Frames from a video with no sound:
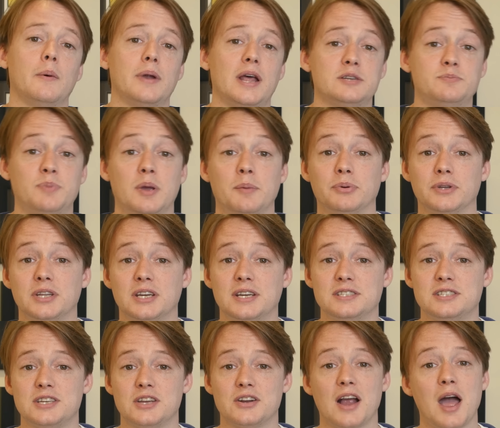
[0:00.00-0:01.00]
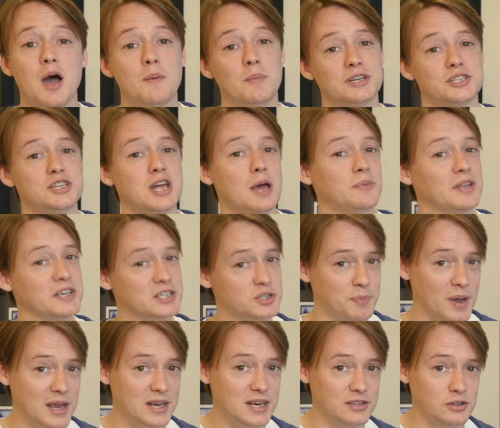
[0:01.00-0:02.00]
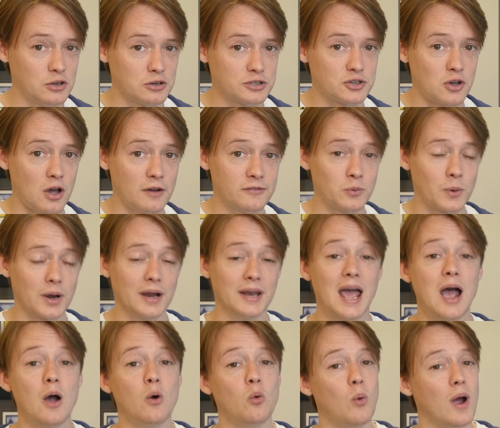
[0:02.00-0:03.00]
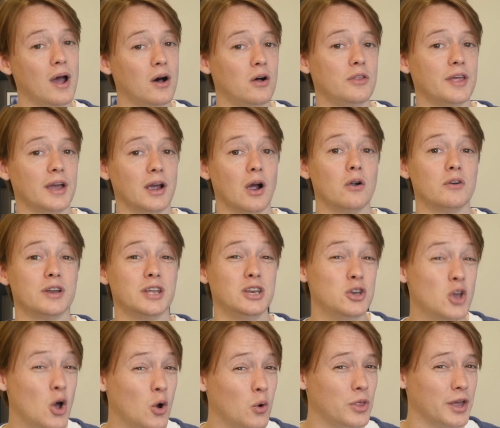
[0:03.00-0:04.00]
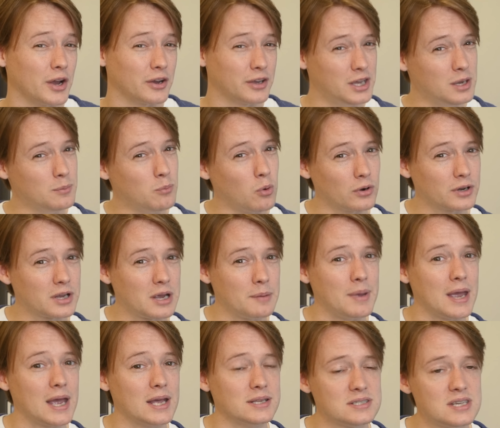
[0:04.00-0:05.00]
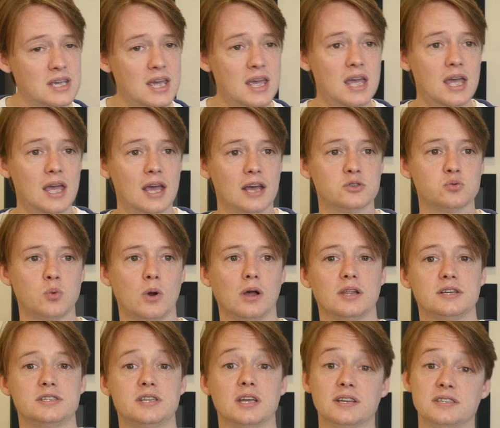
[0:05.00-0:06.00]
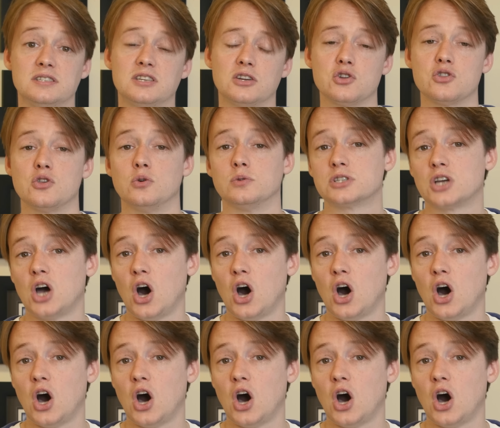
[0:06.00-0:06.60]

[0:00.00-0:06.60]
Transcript: I would ask people to consider how much time they spend in their software software and how well they already know their keyboard commands, as well as to consider those